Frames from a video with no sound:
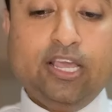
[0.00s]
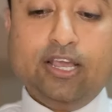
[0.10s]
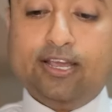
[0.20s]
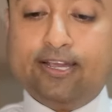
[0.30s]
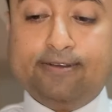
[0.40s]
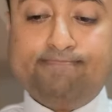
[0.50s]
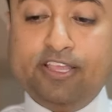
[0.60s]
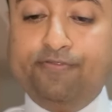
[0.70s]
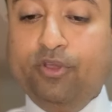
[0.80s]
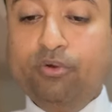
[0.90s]
Uh,
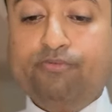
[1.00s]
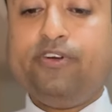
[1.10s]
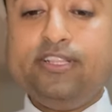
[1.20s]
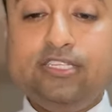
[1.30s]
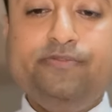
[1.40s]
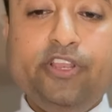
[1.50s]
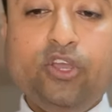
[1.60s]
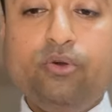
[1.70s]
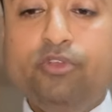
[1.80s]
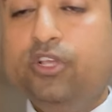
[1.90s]
if you find this
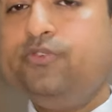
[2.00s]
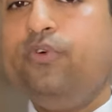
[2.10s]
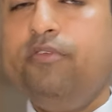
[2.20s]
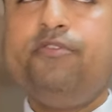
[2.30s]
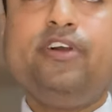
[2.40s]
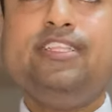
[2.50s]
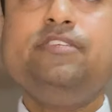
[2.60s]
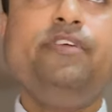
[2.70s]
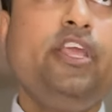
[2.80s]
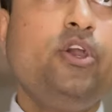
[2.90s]
video useful, if you find this
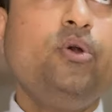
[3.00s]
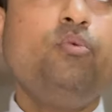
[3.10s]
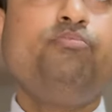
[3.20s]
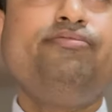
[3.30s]
video